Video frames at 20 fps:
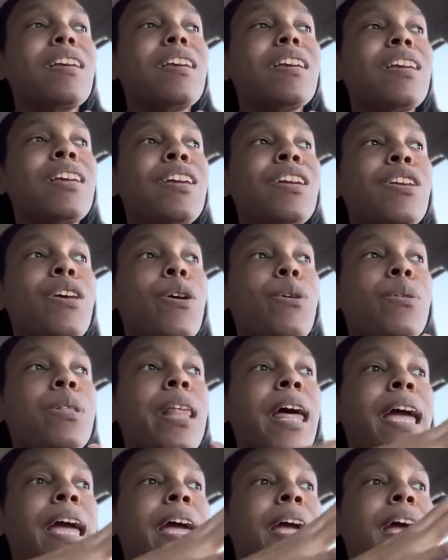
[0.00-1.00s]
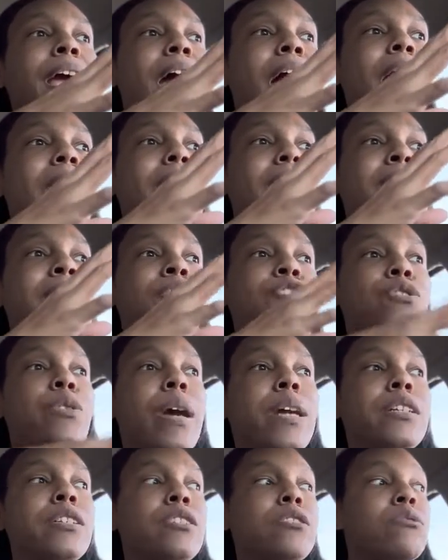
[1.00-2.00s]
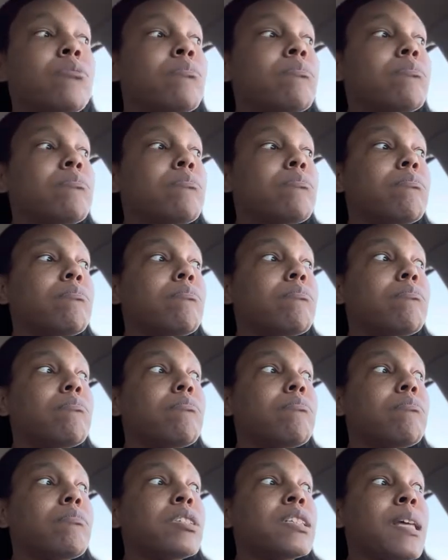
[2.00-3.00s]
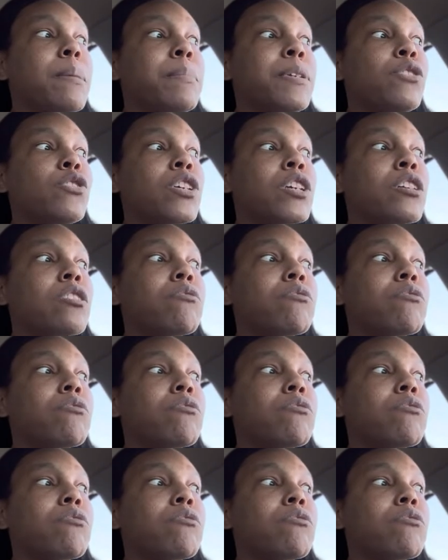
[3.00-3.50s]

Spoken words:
You know, like, I try to... Is that music?